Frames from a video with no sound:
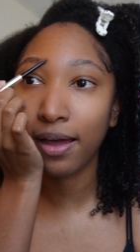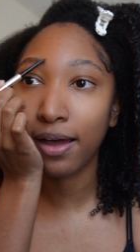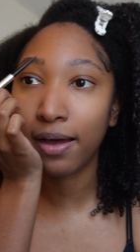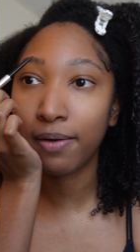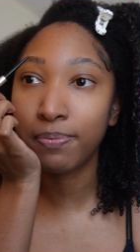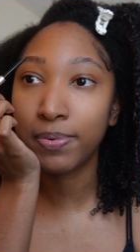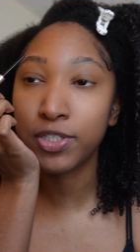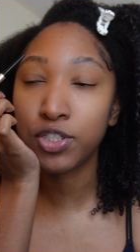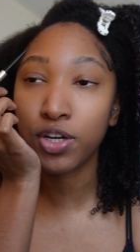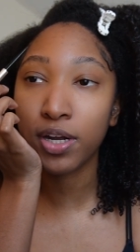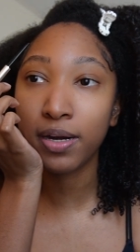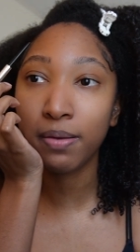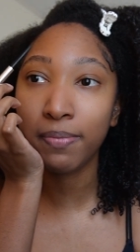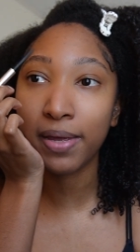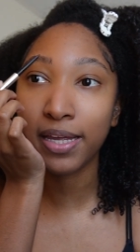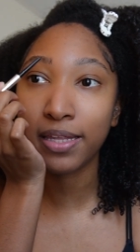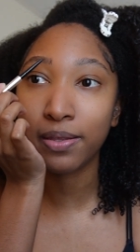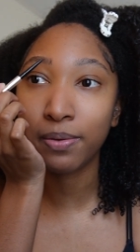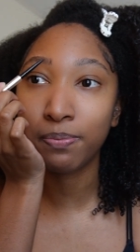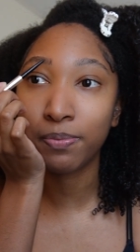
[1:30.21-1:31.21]
have been trying to
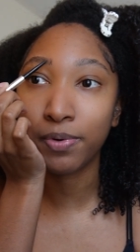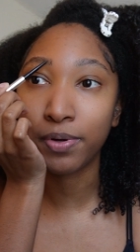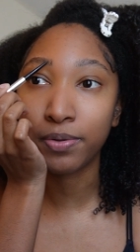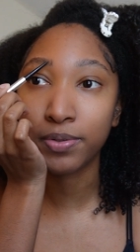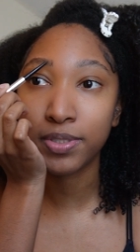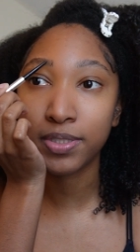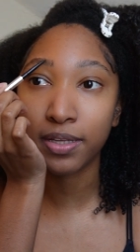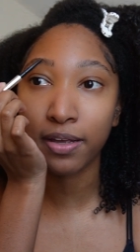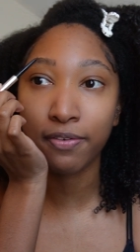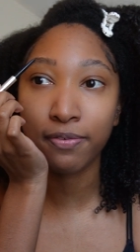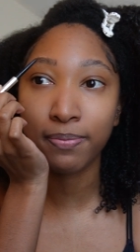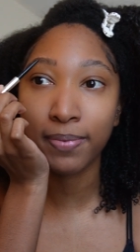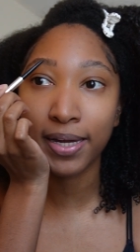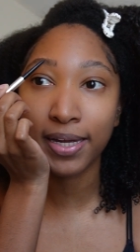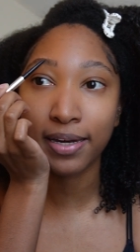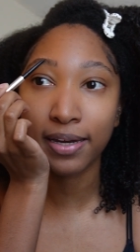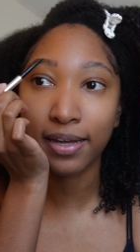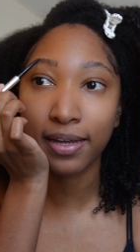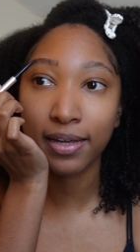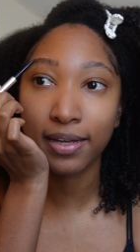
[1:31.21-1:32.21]
make the most of
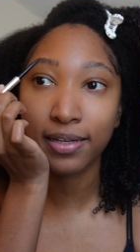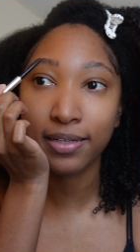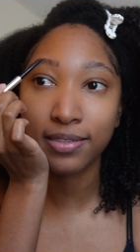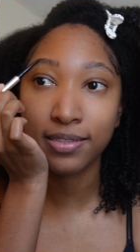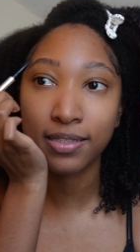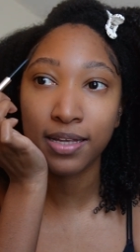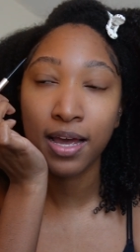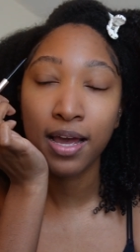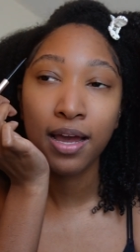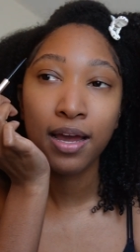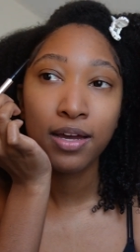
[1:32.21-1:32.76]
my days,